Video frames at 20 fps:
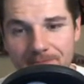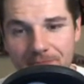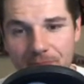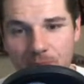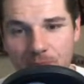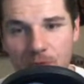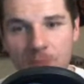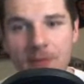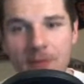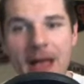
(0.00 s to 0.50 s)
We're
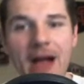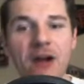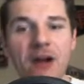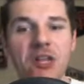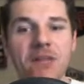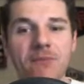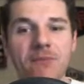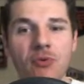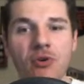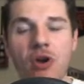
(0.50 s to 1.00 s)
back on the
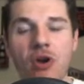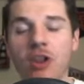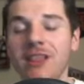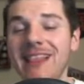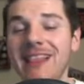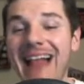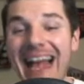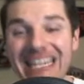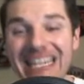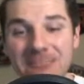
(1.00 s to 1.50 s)
board, our
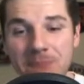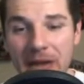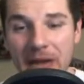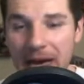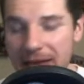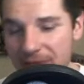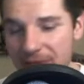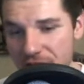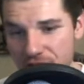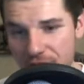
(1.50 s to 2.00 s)
last pick
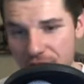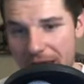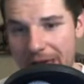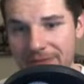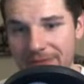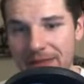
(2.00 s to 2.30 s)
of the draft.